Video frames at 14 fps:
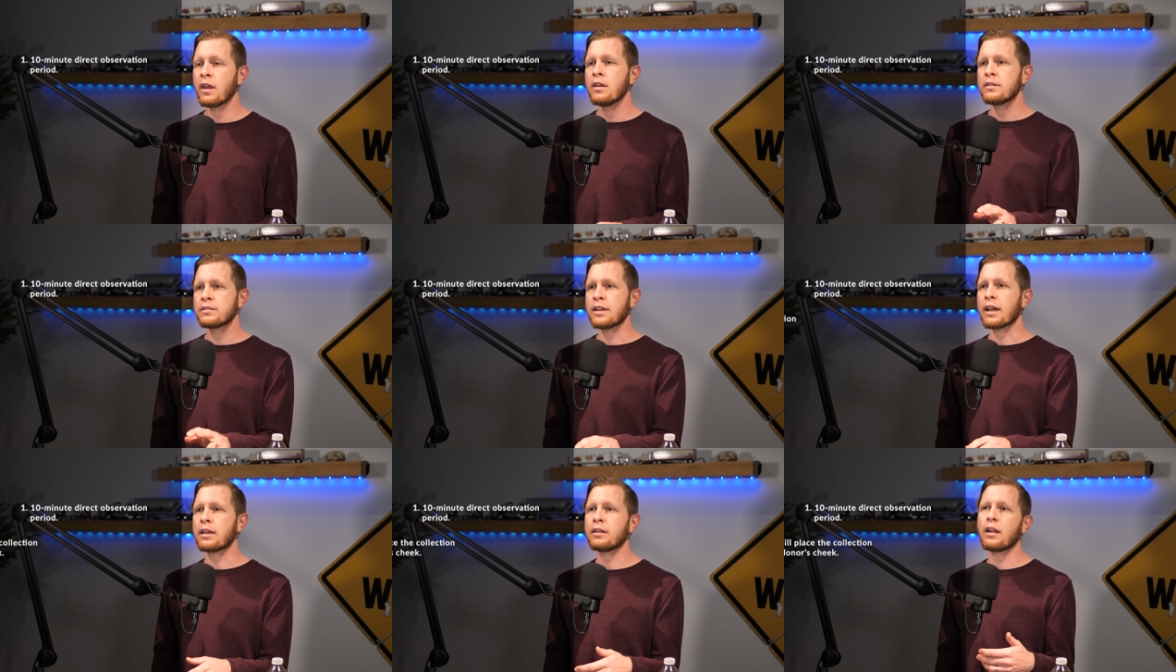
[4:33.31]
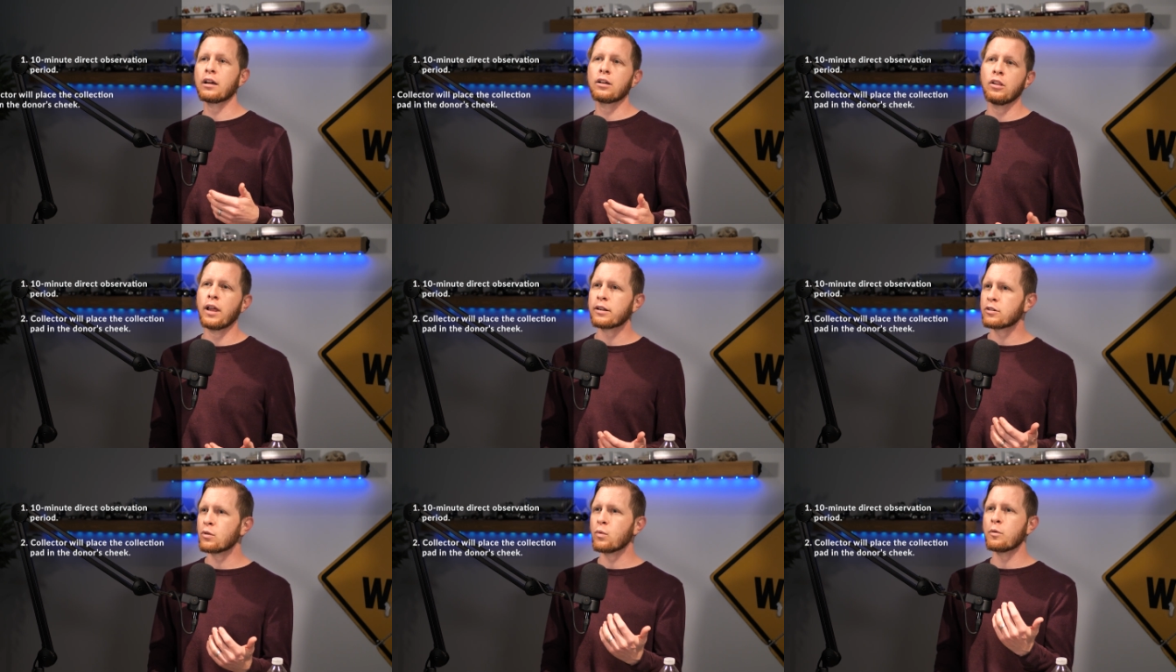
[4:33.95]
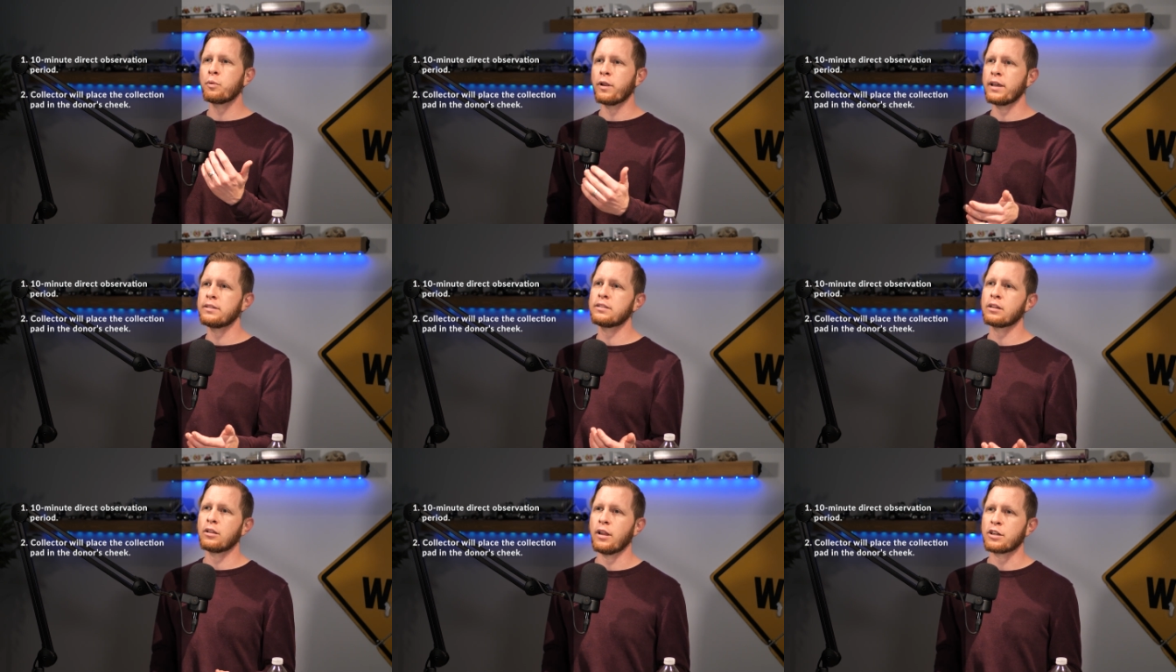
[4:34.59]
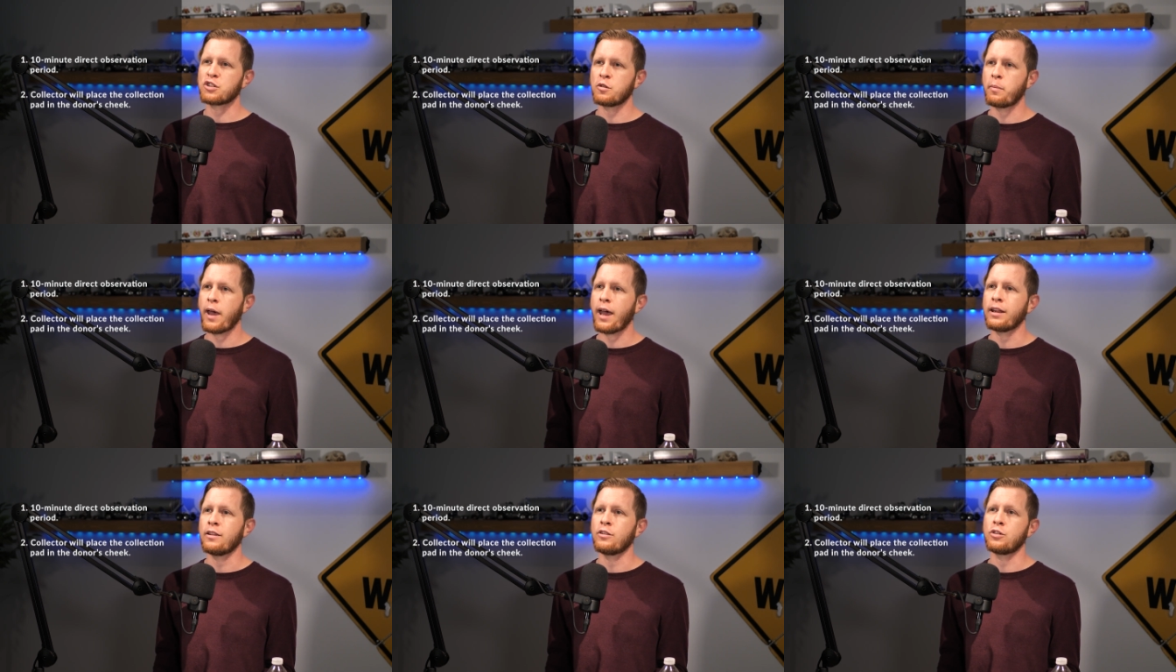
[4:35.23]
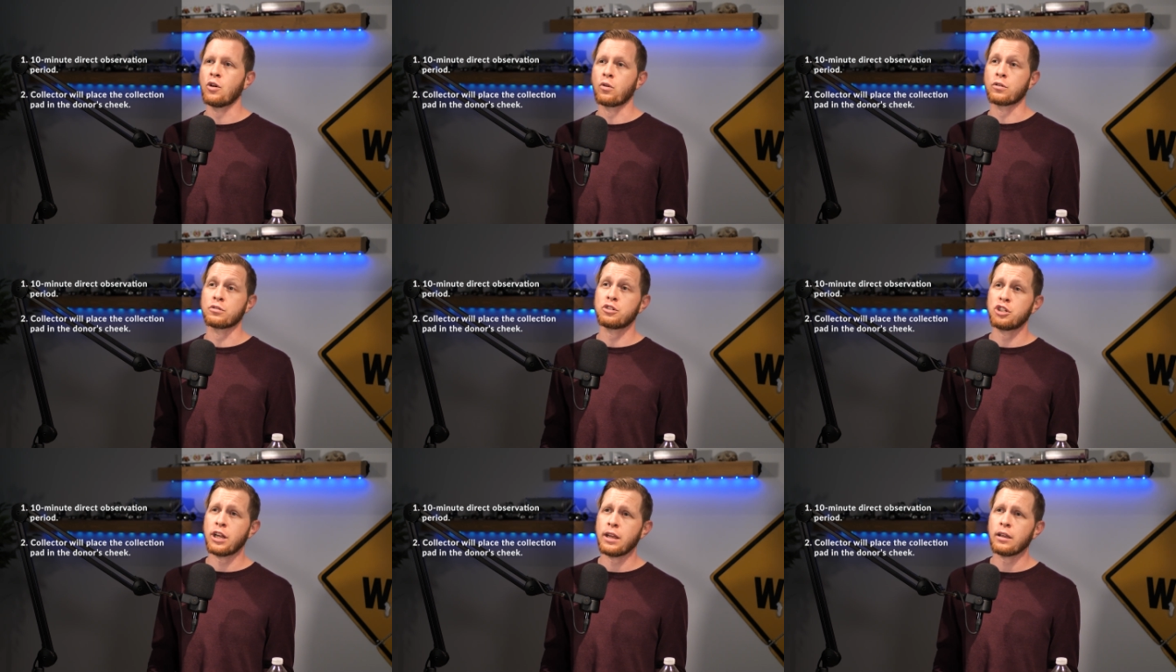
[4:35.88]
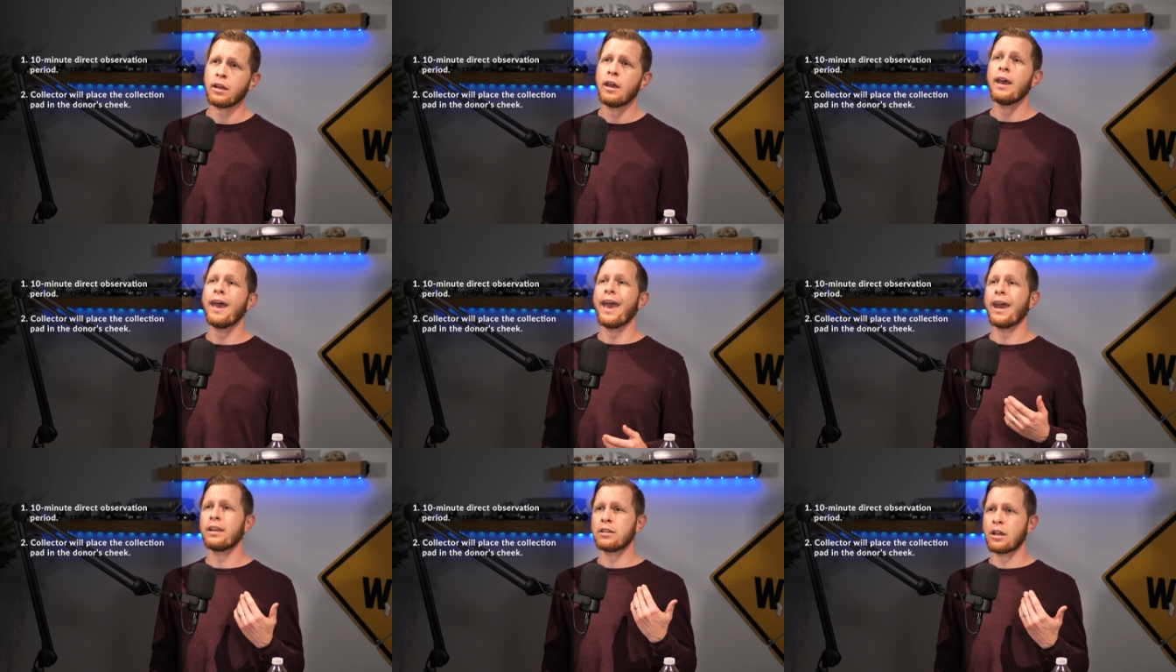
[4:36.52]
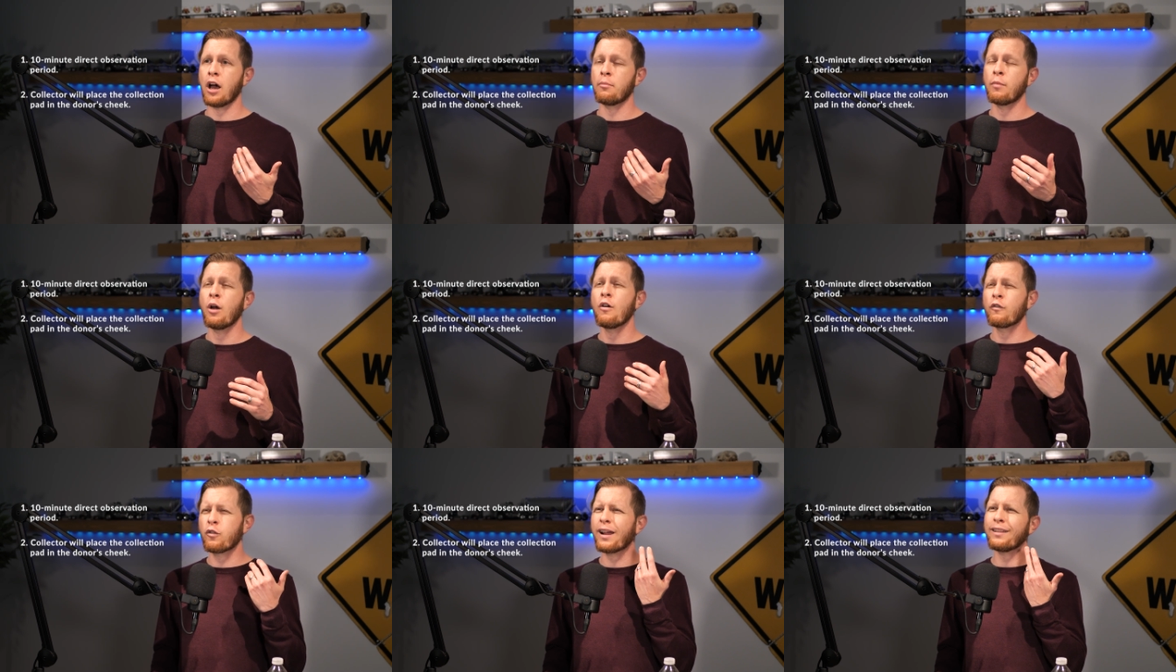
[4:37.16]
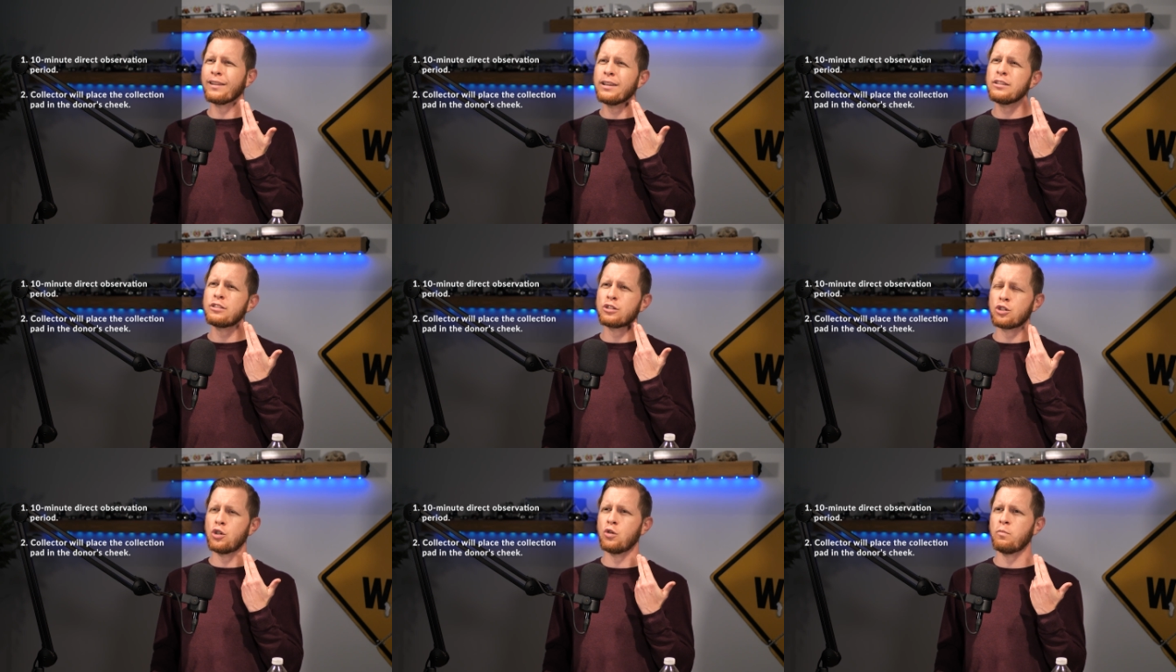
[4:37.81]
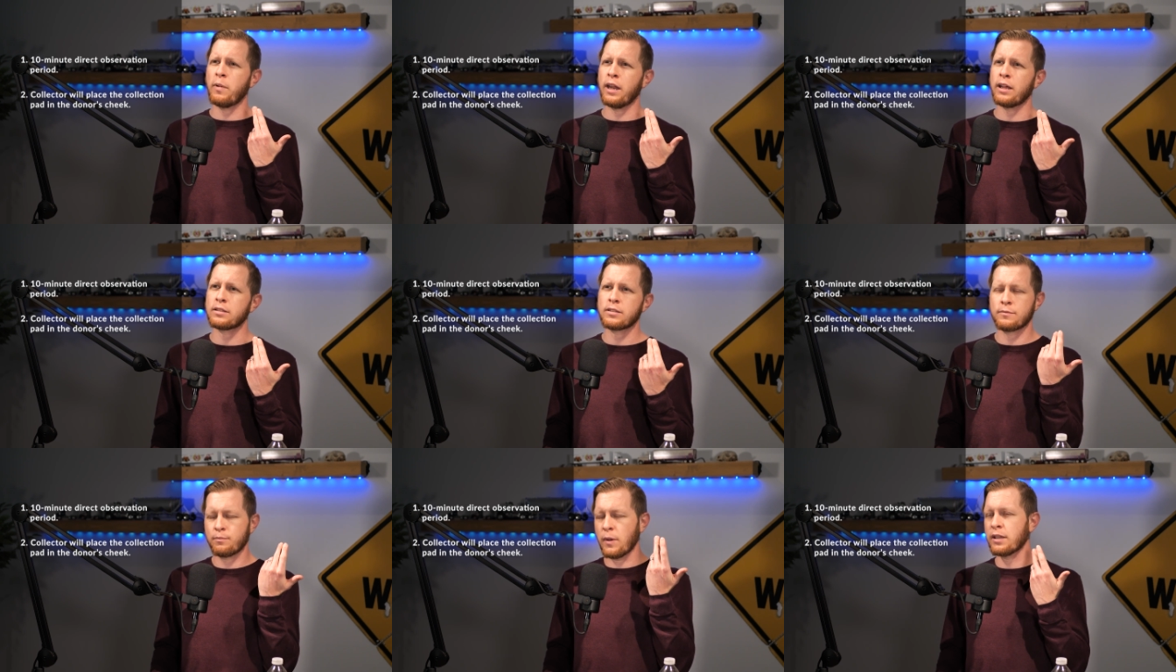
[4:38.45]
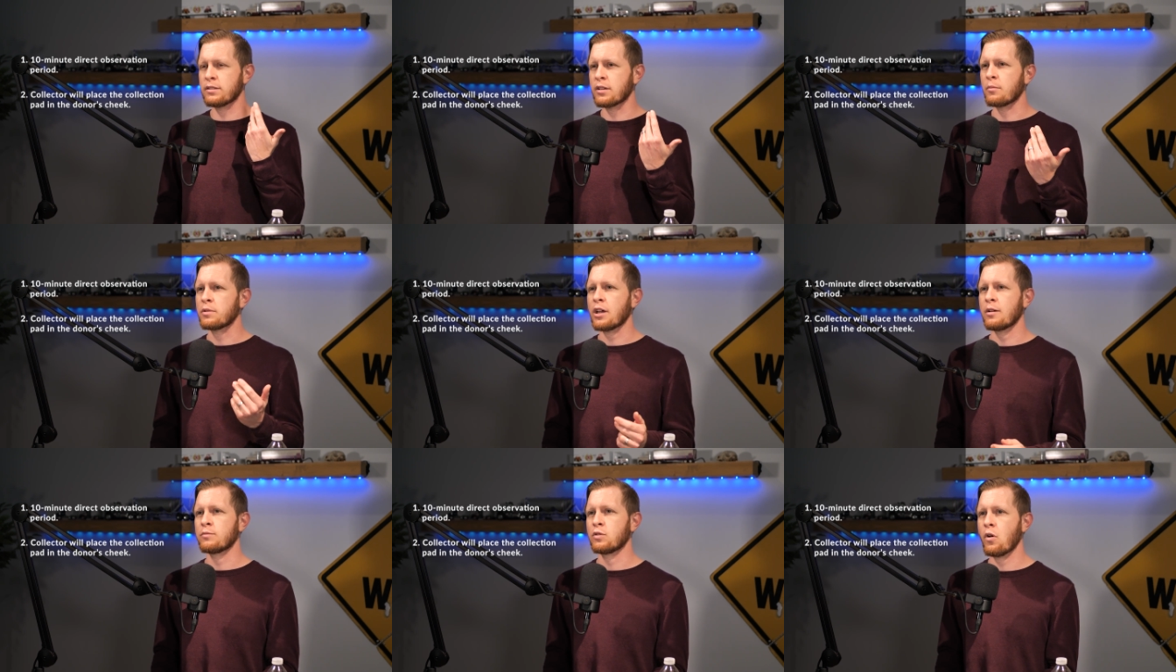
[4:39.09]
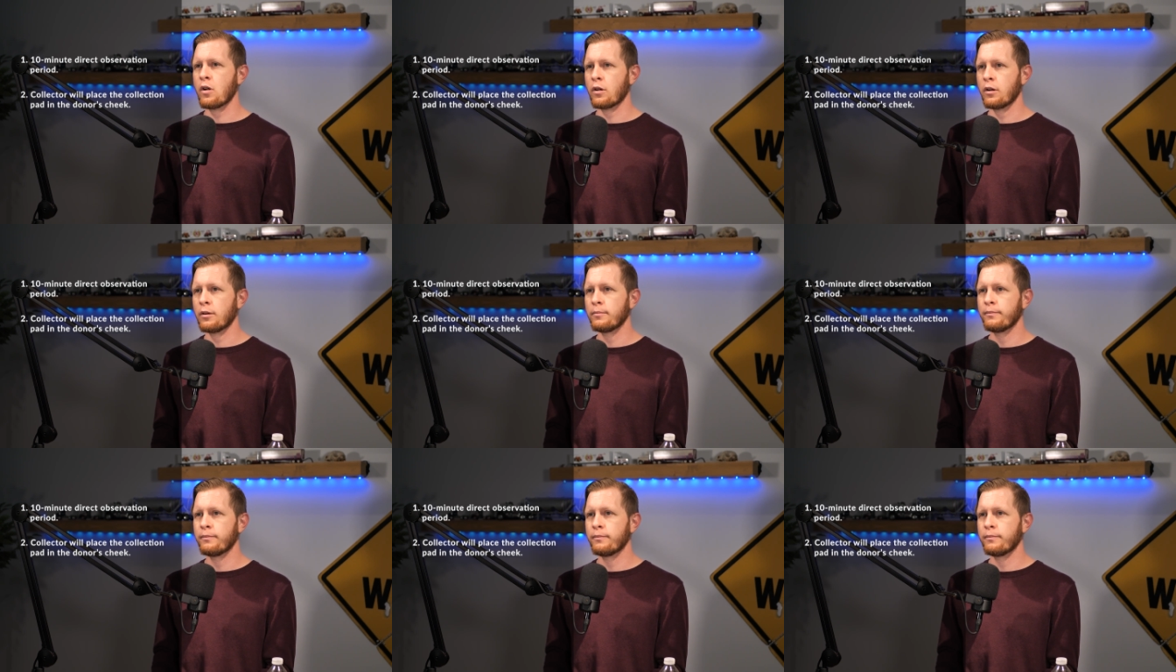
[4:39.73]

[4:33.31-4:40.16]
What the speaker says: Second, a collector will place a collection pad in the donor's cheek and gum for at least 2 minutes and sometimes longer.